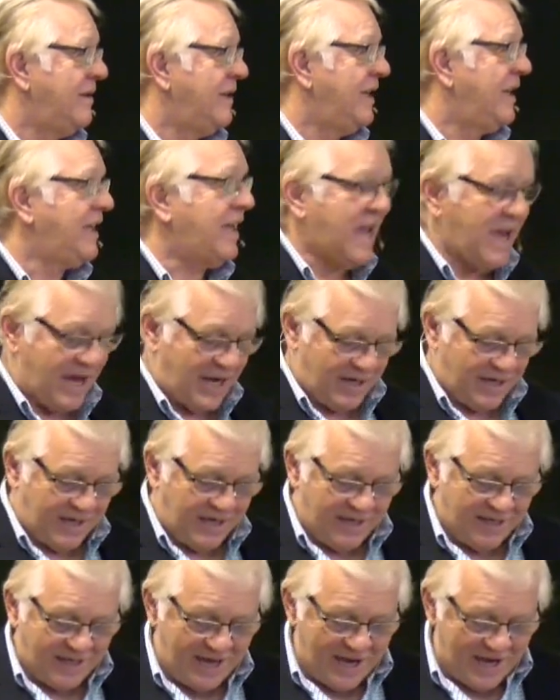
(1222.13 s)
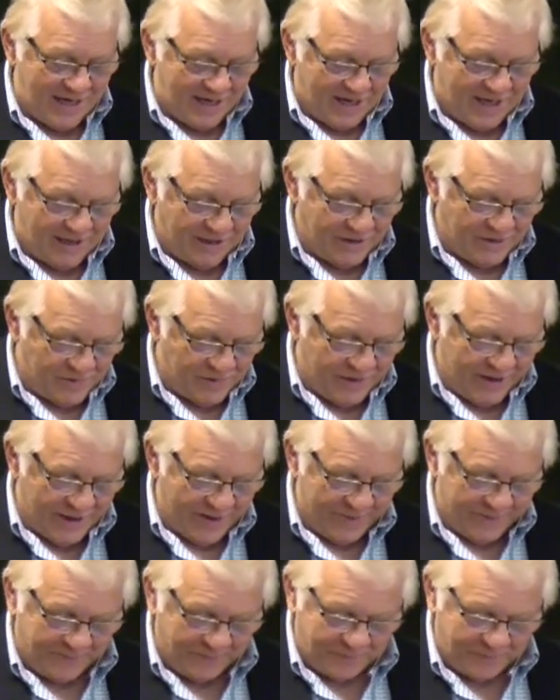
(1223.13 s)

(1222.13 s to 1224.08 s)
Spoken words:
He cannot do it.